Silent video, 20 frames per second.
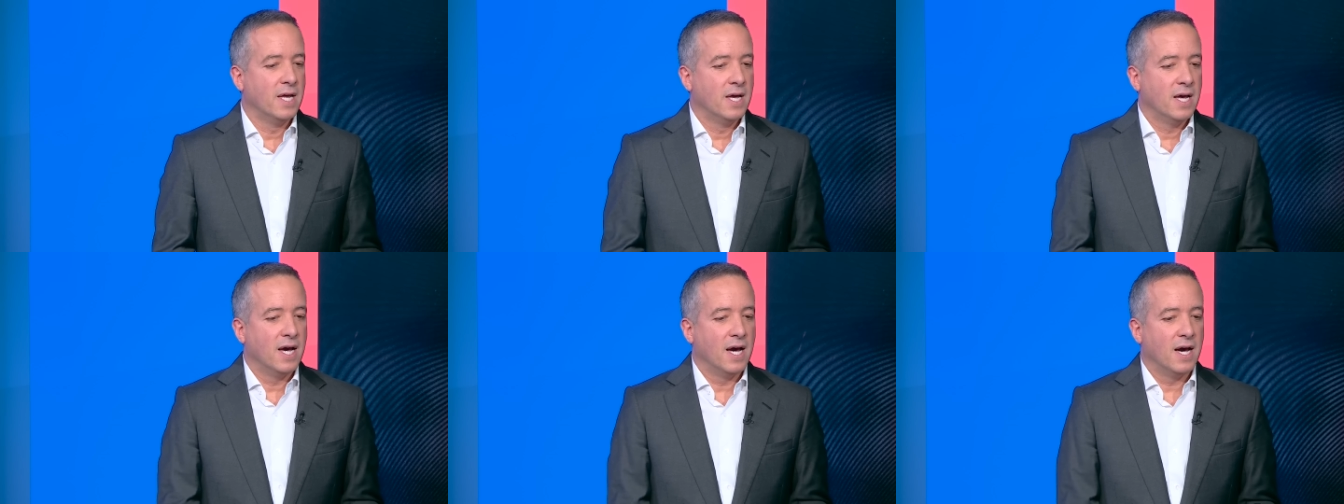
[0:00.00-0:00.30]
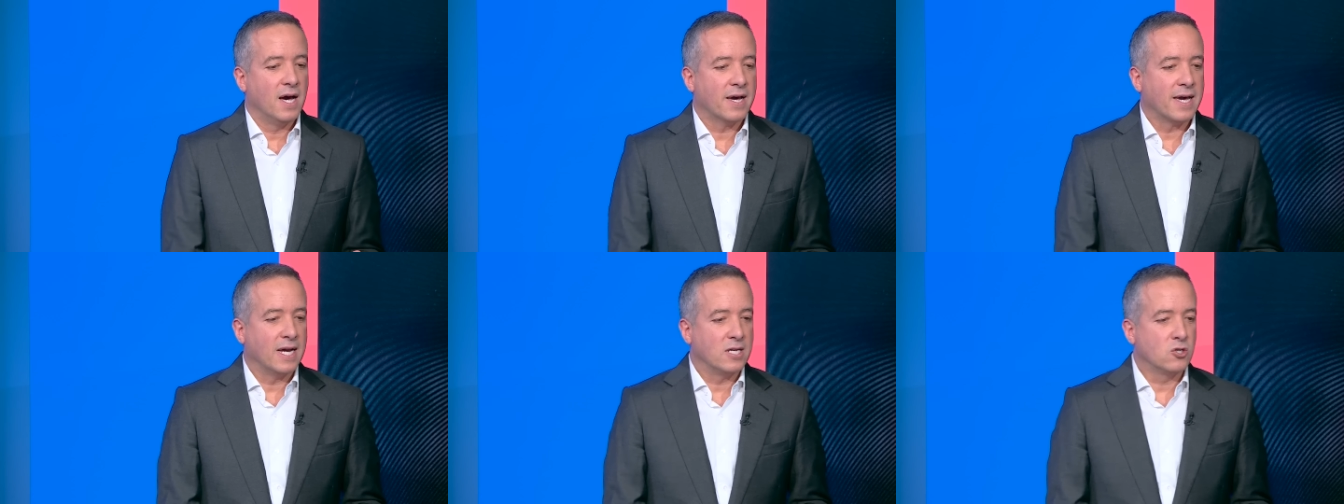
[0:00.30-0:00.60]

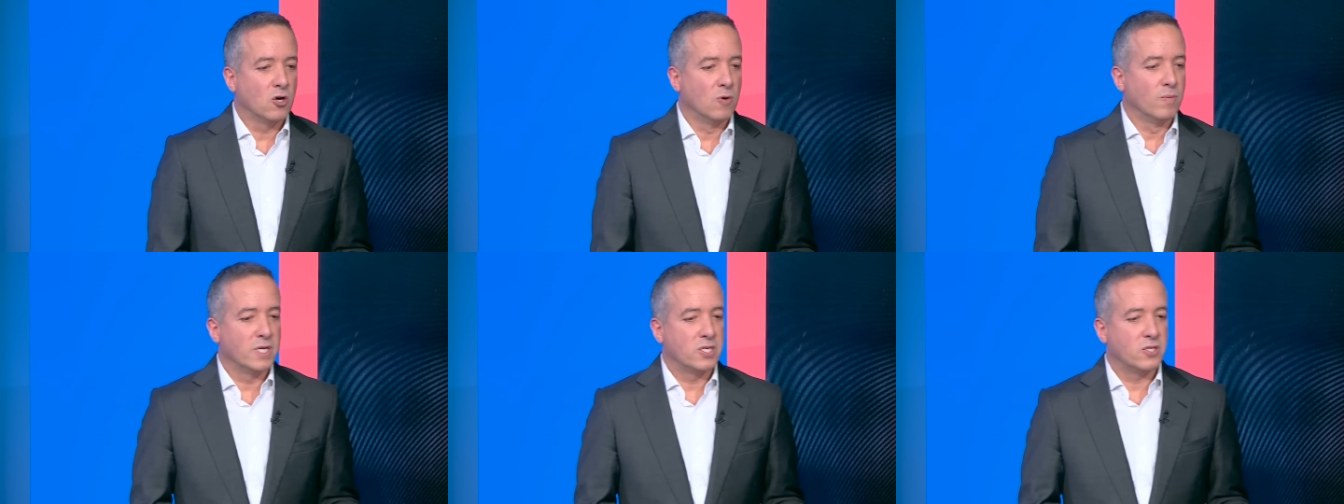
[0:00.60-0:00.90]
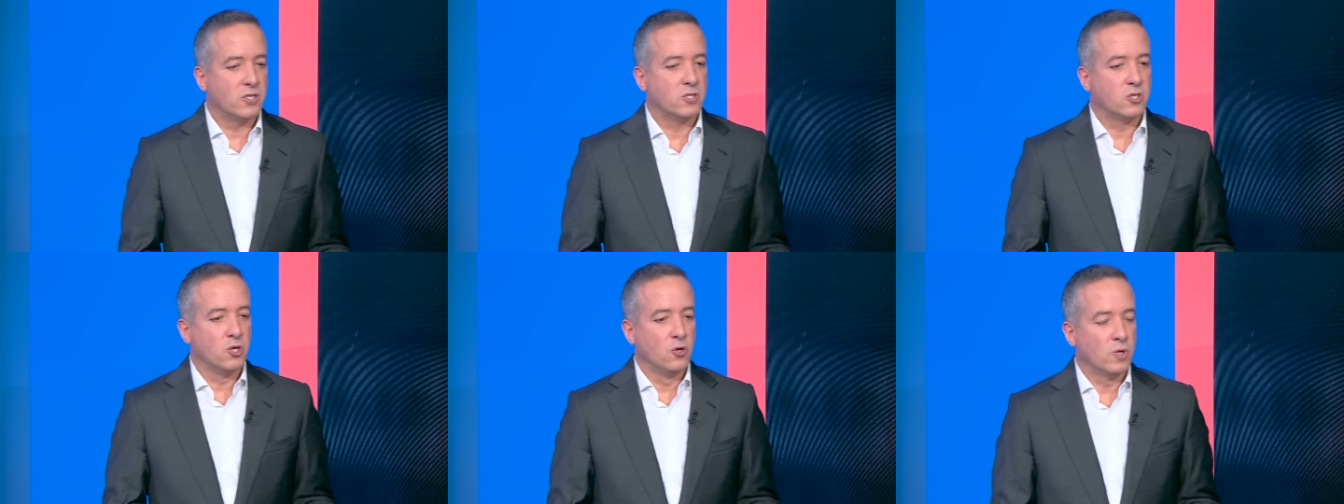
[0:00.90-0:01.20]
Uh, OK,
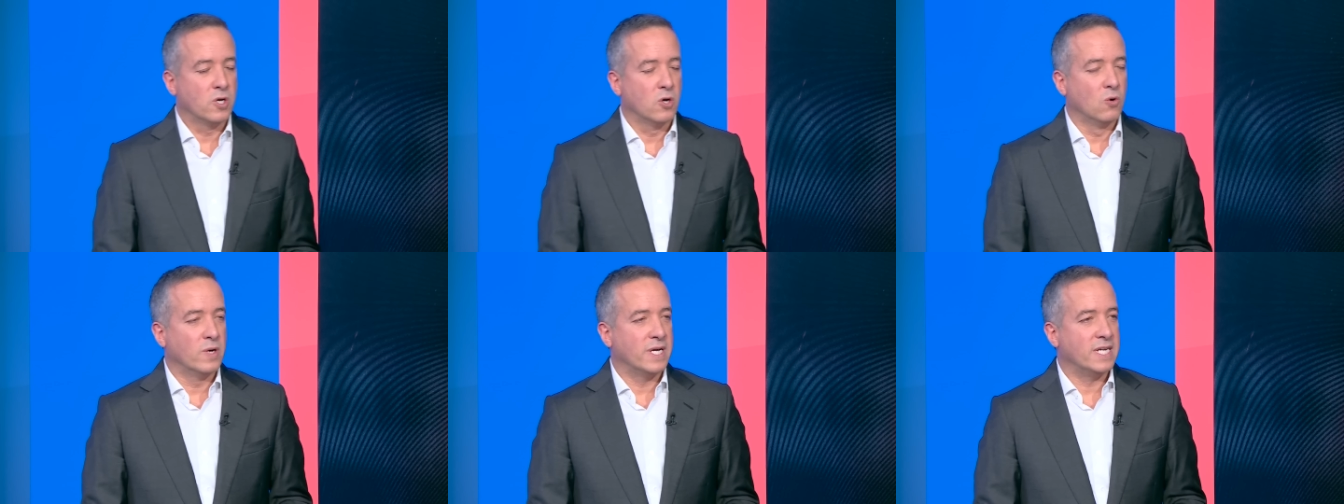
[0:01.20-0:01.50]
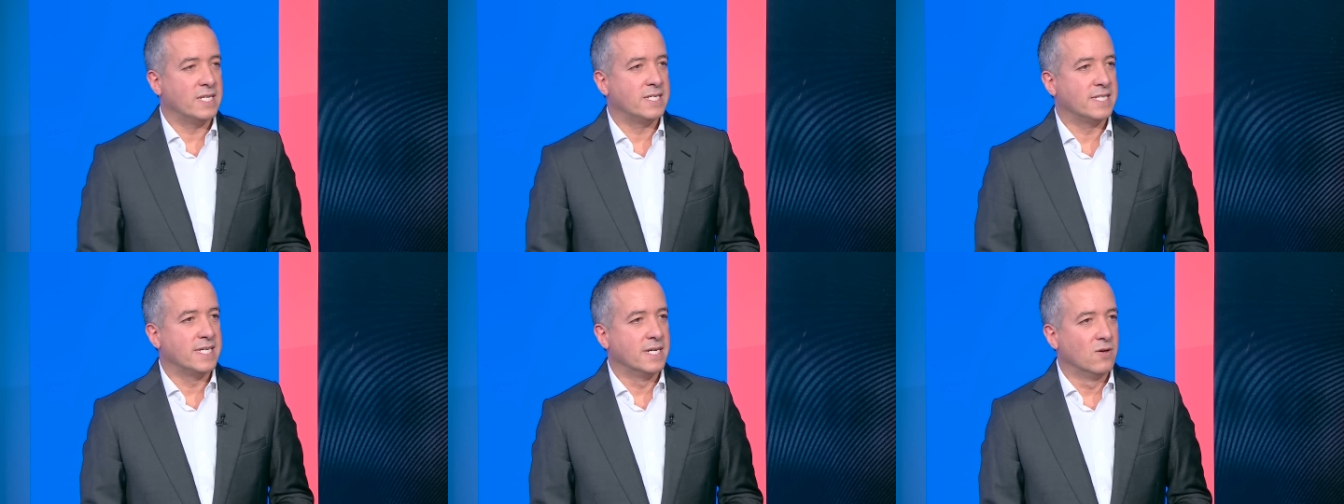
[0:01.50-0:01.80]
Thomas Tuchel
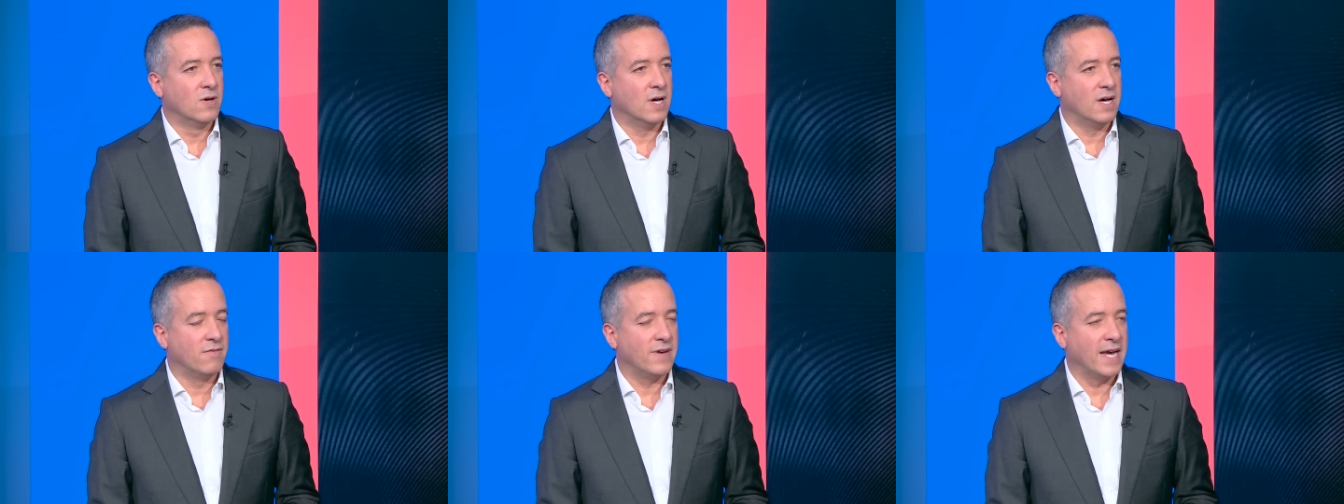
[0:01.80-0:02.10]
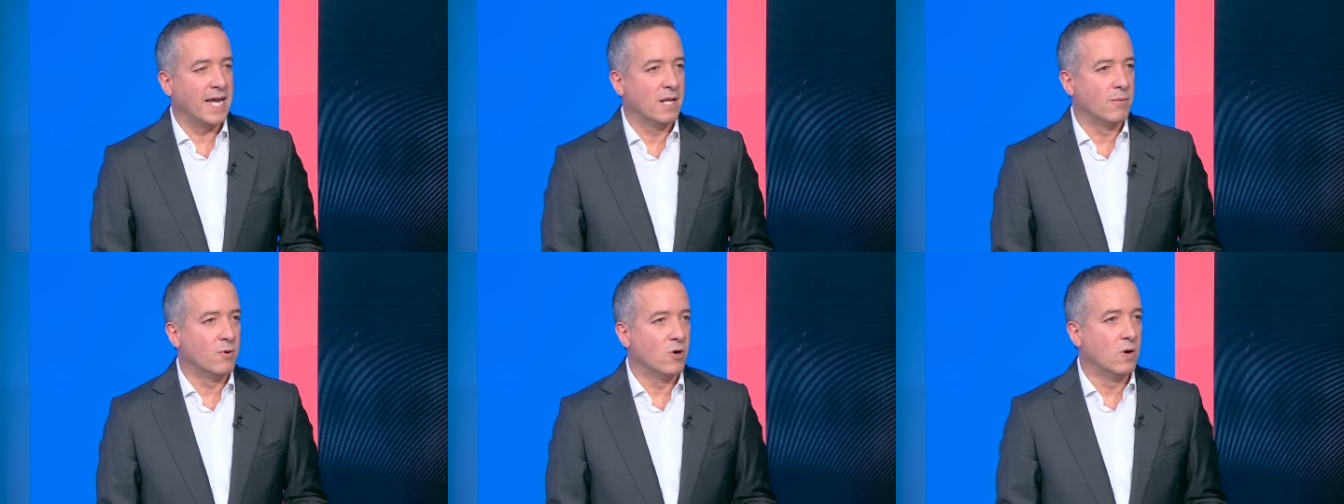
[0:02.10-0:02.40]
is still
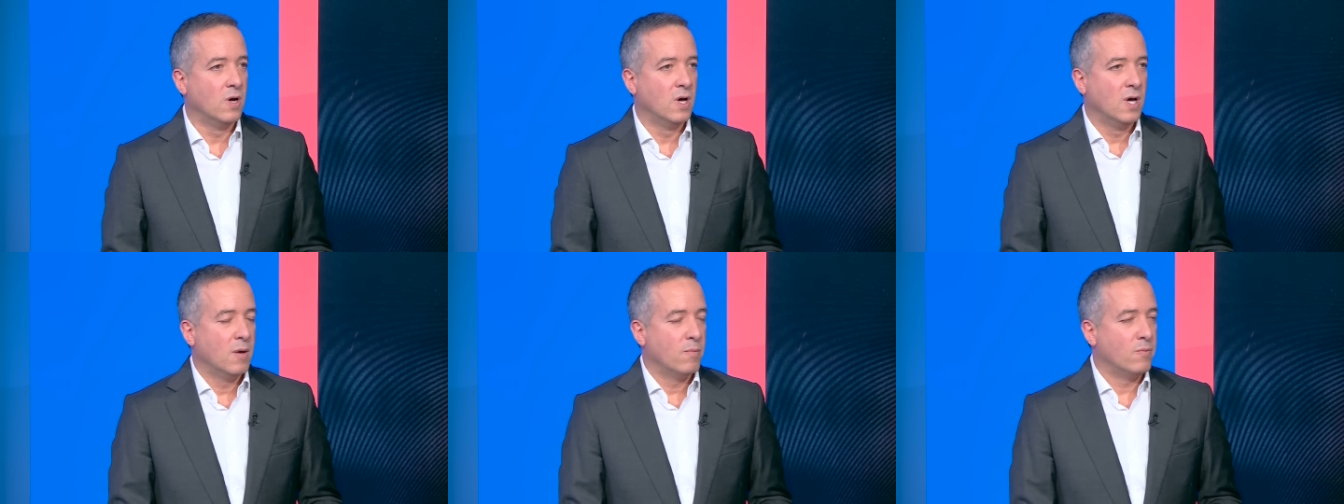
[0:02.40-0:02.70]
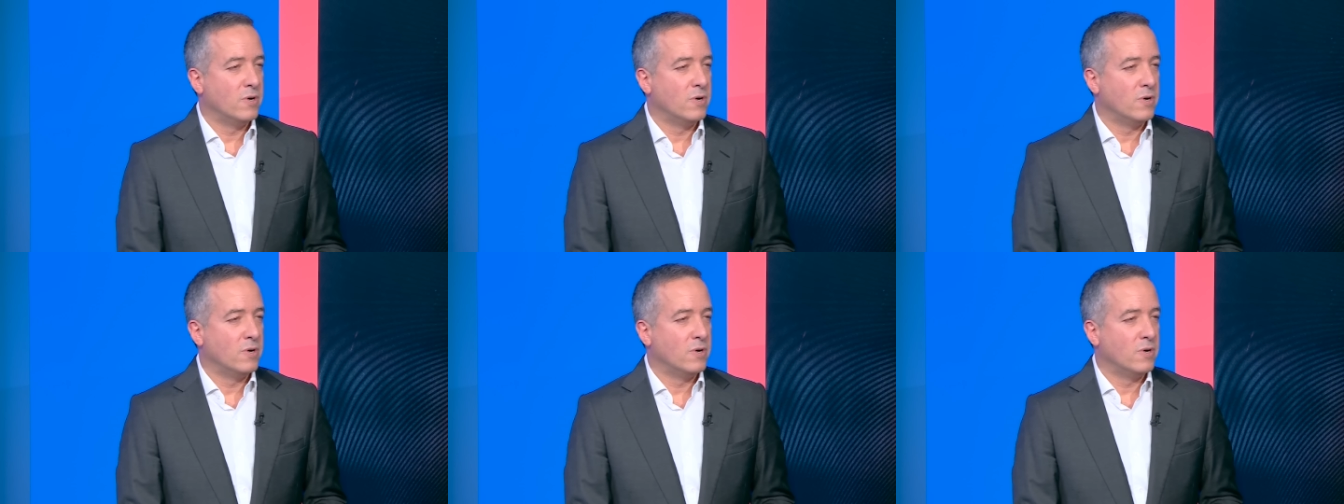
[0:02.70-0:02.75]
available.